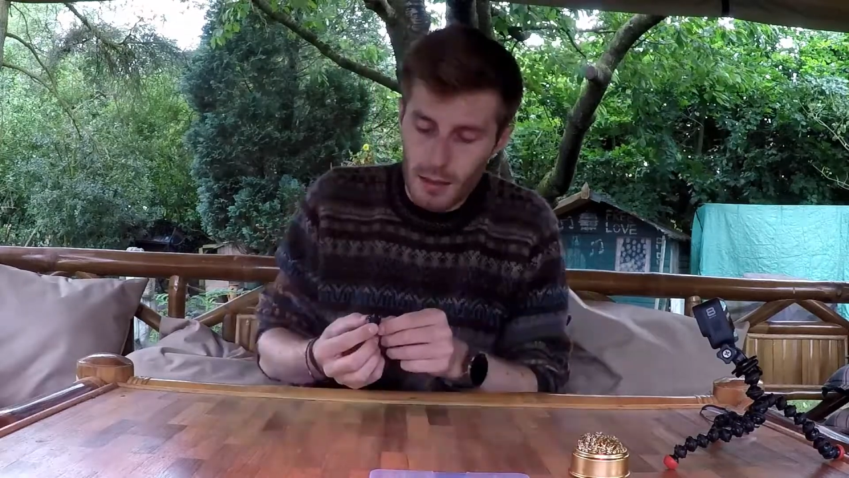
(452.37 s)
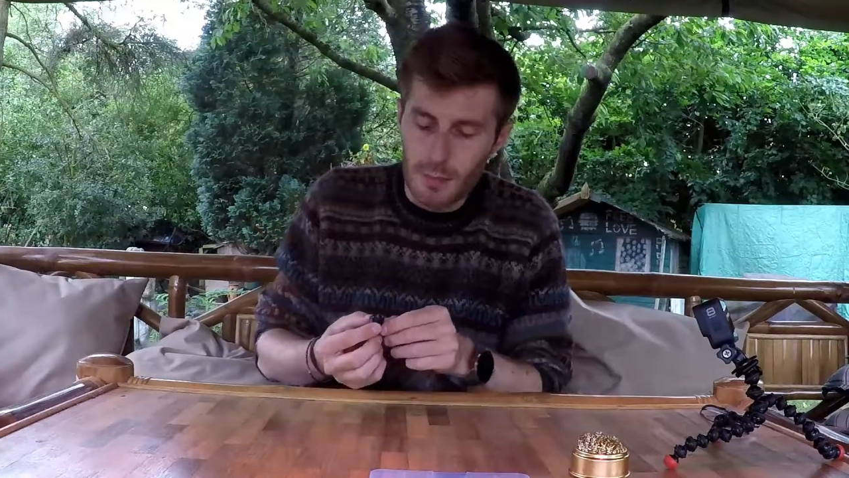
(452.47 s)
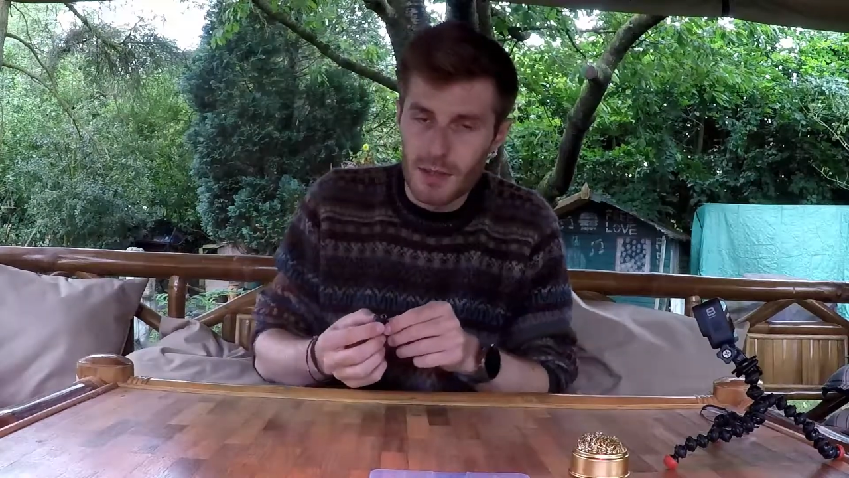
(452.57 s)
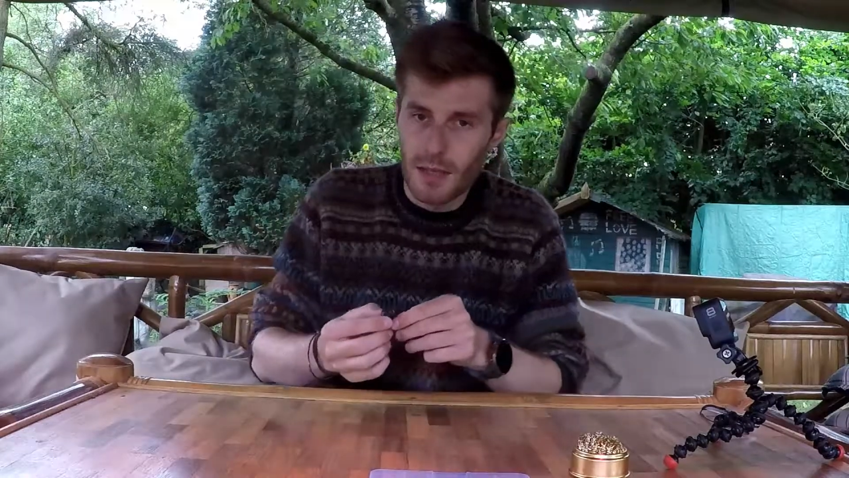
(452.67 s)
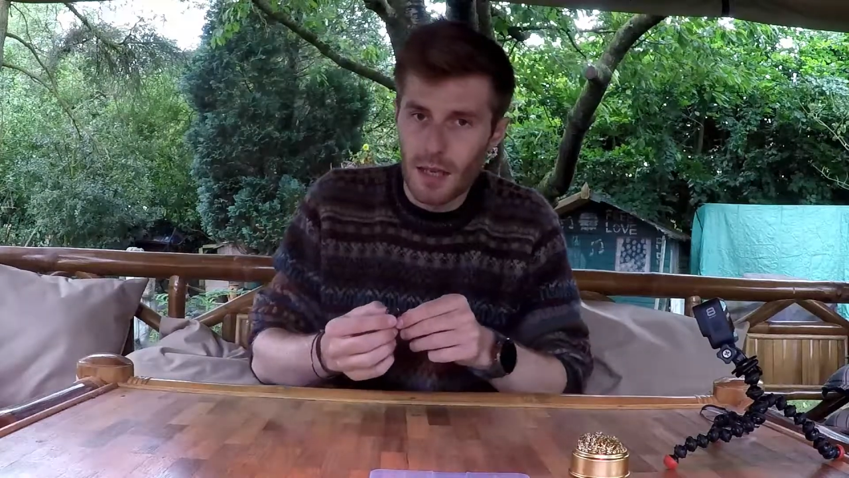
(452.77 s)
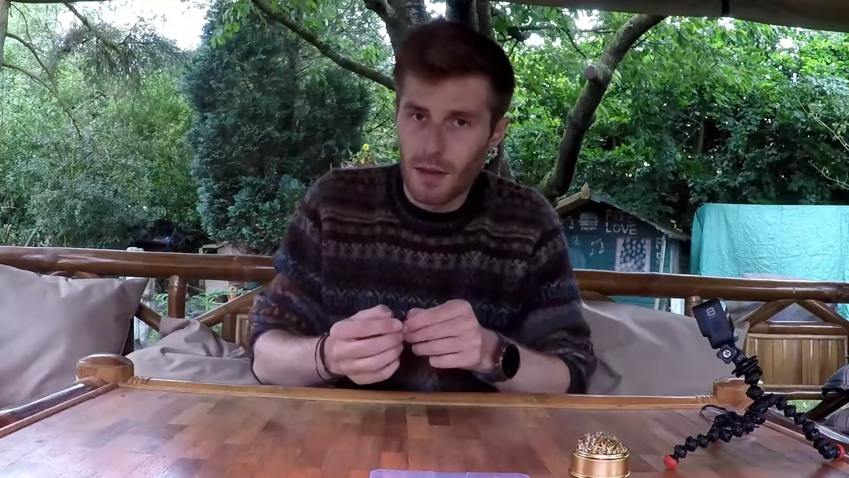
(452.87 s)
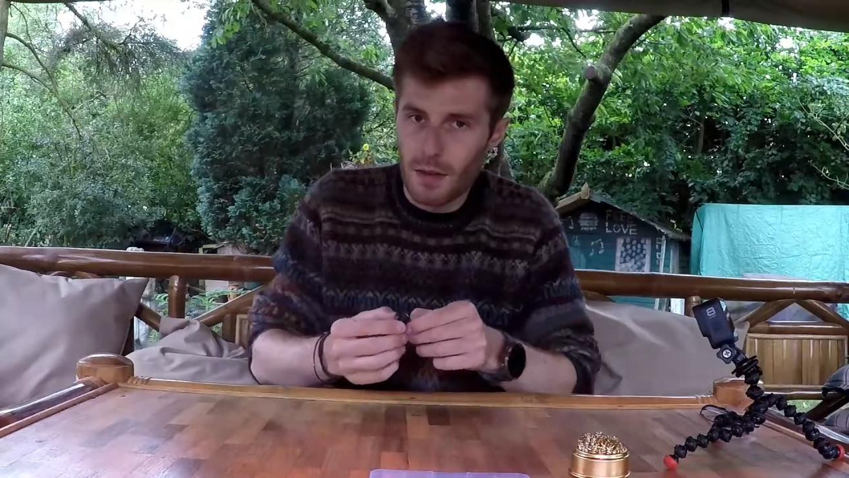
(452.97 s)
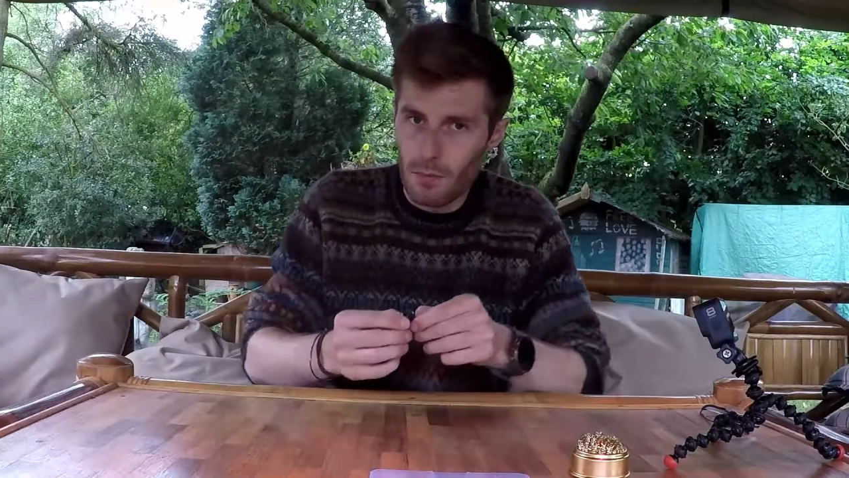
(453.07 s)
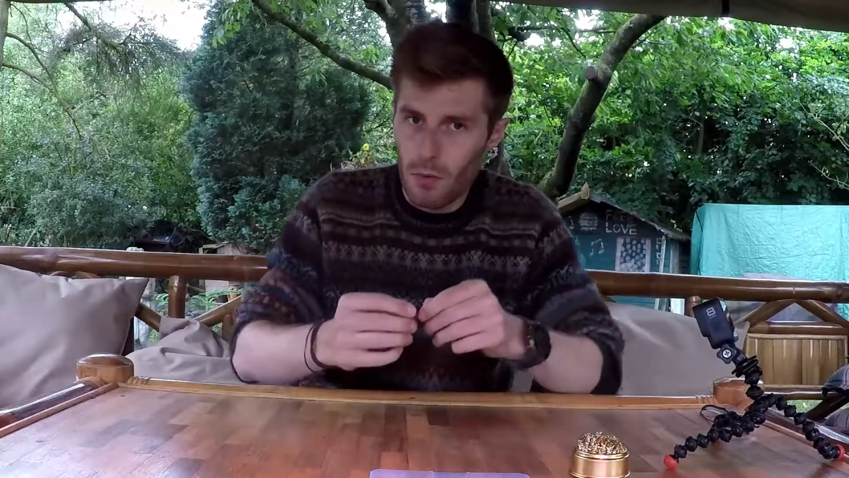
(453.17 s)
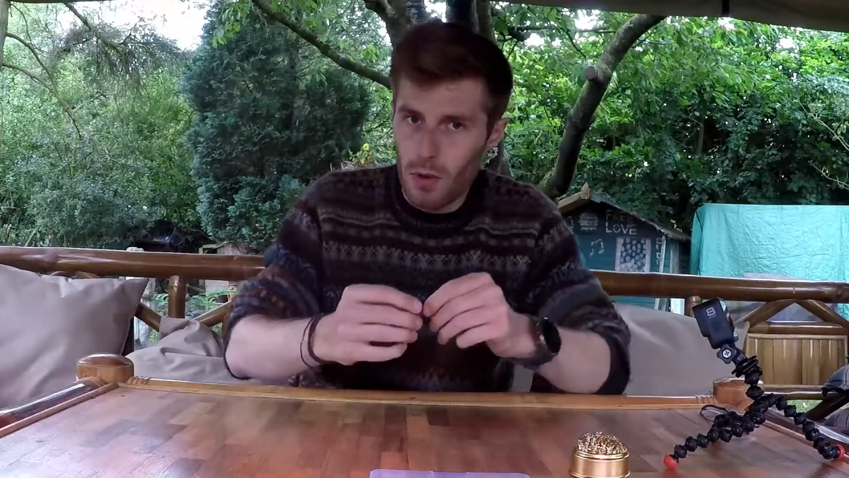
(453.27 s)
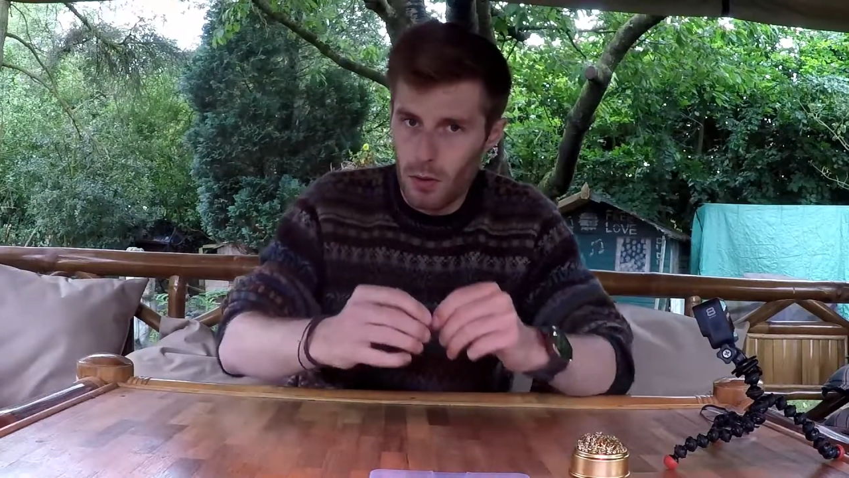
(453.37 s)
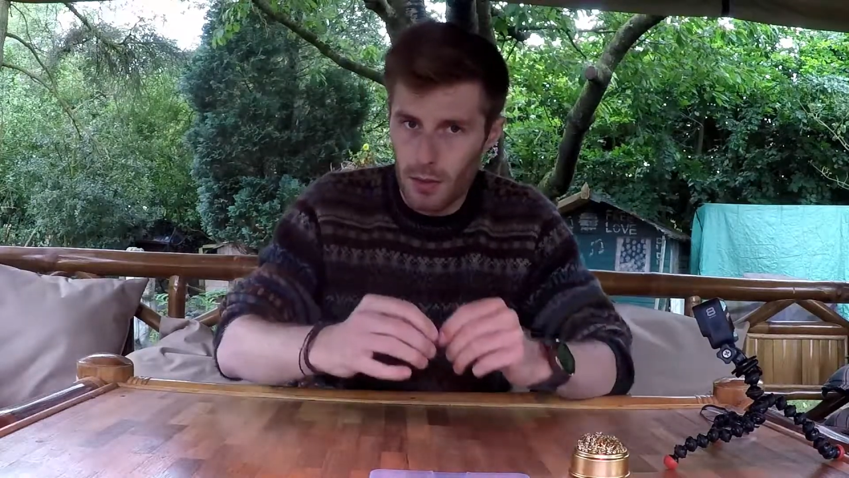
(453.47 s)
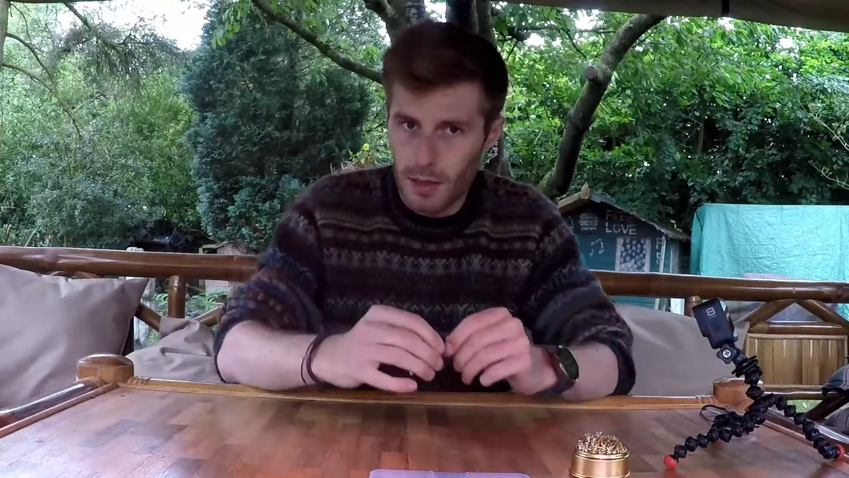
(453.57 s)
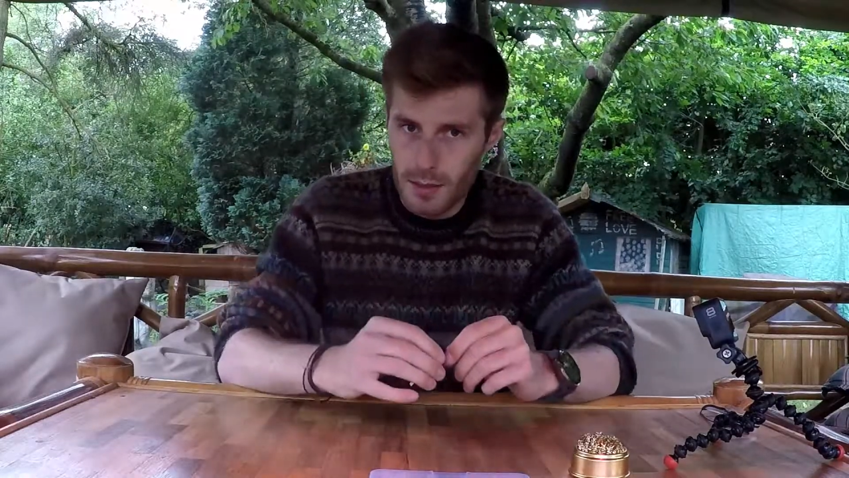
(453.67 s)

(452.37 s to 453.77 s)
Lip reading: Come to think of it, the more I look